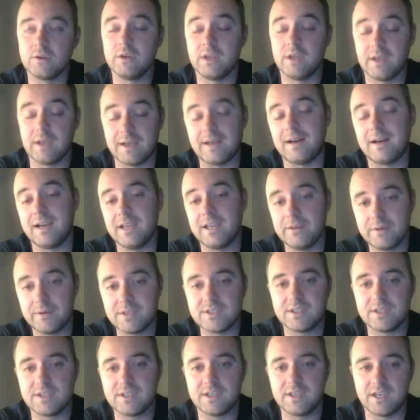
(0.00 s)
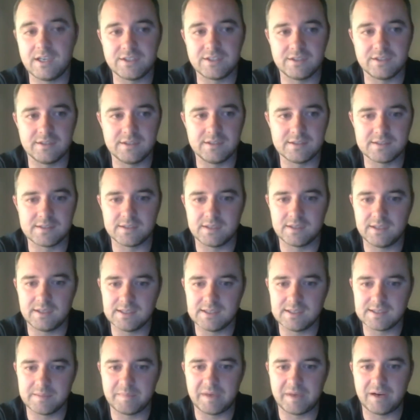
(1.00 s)
sorry, at higher education
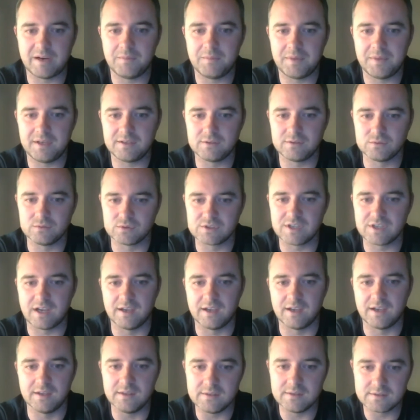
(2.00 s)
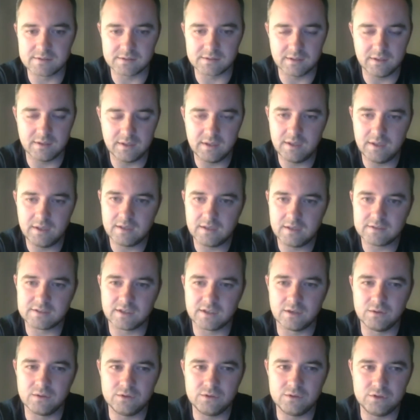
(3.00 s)
into into paramedical science.
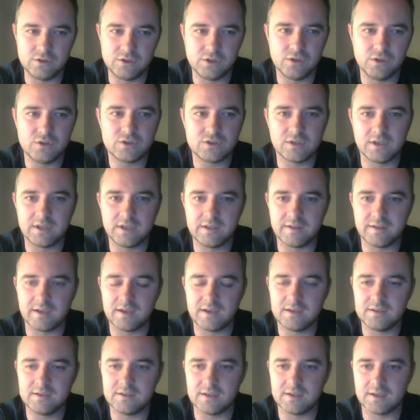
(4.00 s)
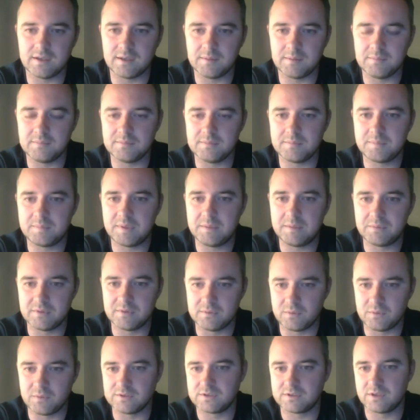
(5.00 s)
So usually they um, people
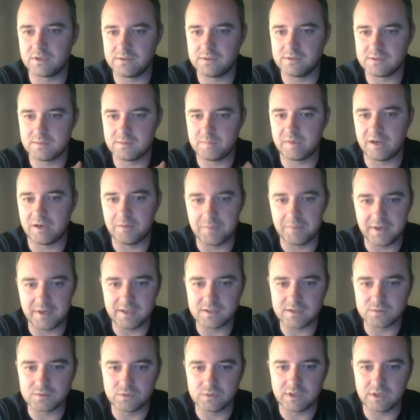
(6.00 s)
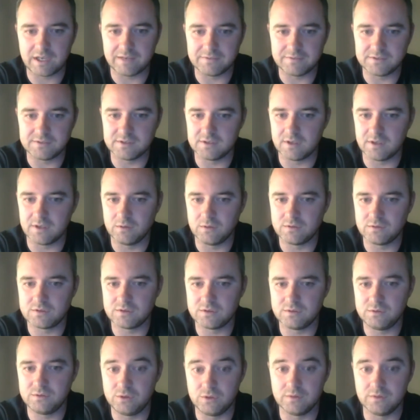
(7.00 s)
that want to go into the paramedics would have to go
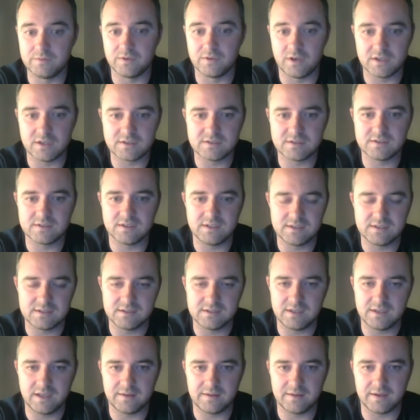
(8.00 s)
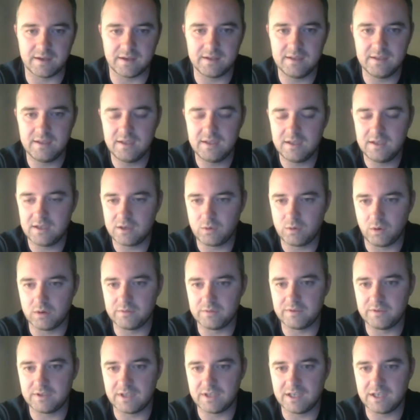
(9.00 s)
to university to get that
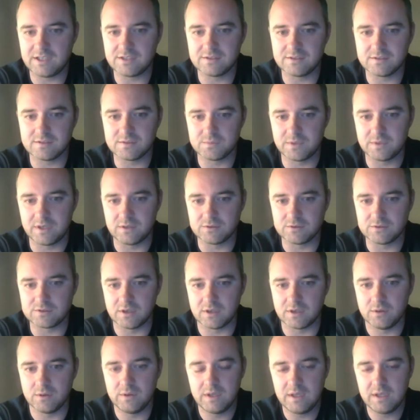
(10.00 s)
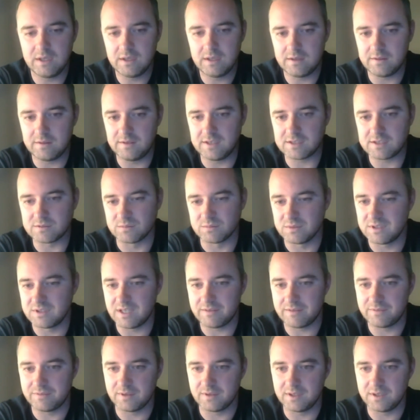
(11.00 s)
qualification as well. So this would
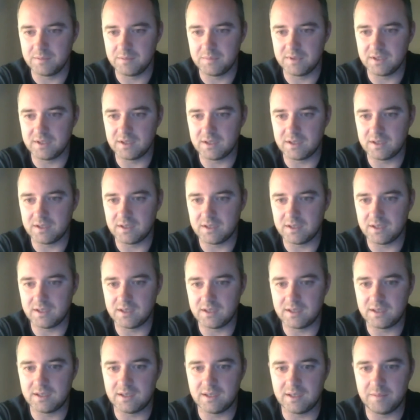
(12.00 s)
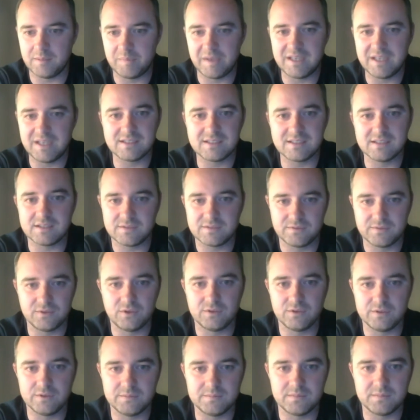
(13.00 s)
definitely be a, a, a basis
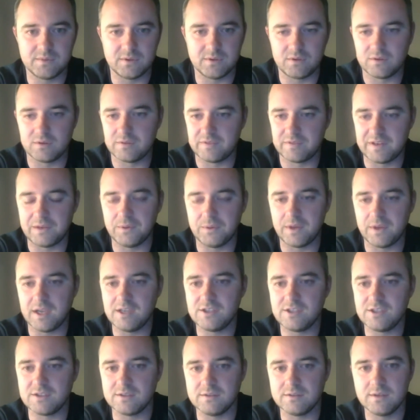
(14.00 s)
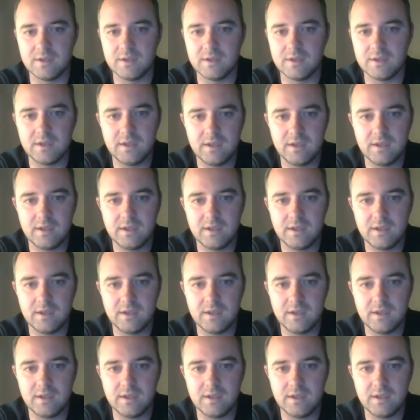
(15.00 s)
for them or a foundation